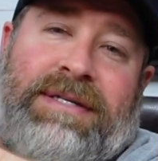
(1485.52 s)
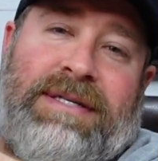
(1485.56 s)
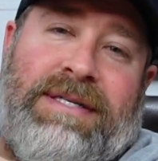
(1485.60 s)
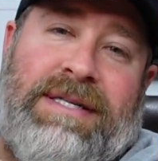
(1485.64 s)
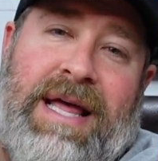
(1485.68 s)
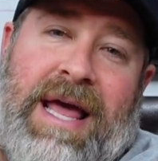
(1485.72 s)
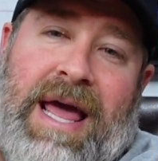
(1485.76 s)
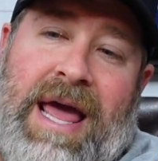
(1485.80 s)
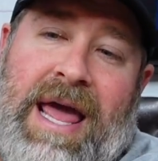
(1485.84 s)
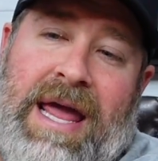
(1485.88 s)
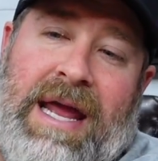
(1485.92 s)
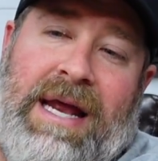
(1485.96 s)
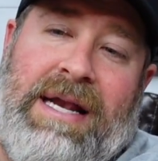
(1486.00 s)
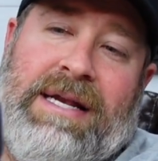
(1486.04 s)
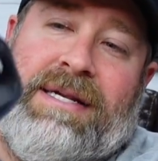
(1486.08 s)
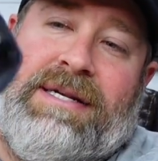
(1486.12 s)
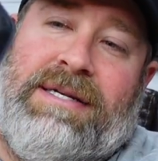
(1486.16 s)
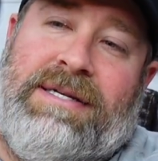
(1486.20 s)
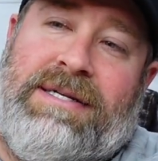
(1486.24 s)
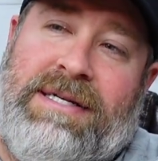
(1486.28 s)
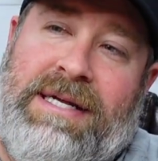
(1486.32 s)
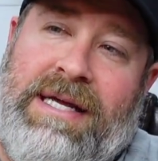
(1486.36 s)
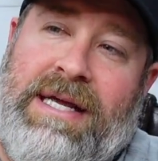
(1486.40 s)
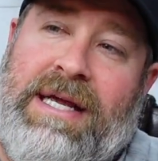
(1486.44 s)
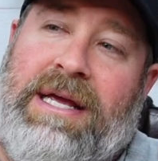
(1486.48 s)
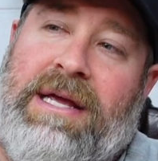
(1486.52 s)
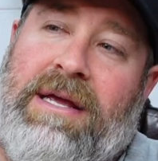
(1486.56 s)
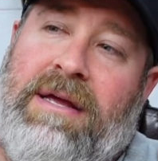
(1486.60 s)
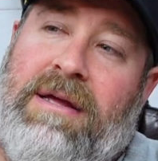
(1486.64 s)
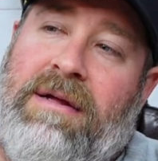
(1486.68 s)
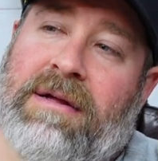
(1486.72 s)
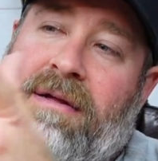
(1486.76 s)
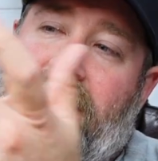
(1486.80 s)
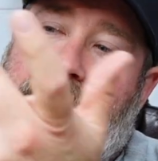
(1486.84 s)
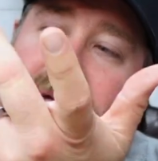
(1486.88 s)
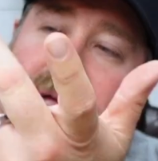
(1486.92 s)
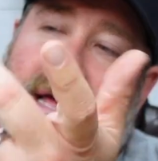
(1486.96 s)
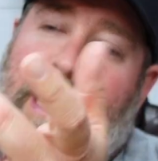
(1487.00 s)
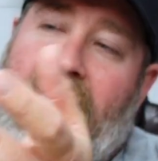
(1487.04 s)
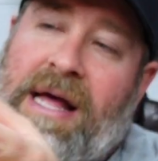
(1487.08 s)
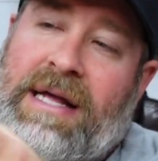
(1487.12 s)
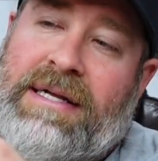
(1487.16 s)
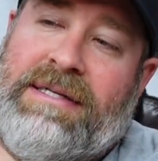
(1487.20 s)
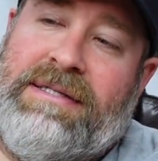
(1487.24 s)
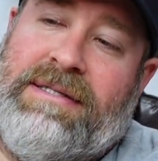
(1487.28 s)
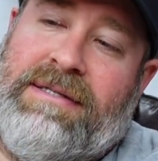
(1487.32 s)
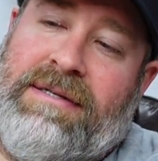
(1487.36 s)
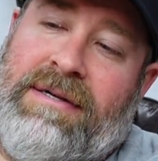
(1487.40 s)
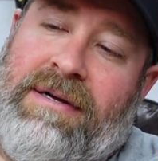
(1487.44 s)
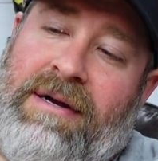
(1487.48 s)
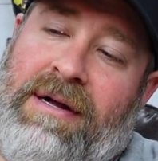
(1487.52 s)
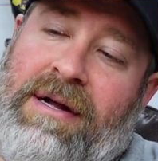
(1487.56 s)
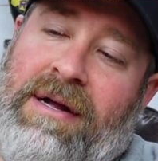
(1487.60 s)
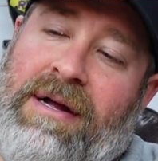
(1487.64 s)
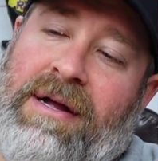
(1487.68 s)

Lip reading: is the 8TS.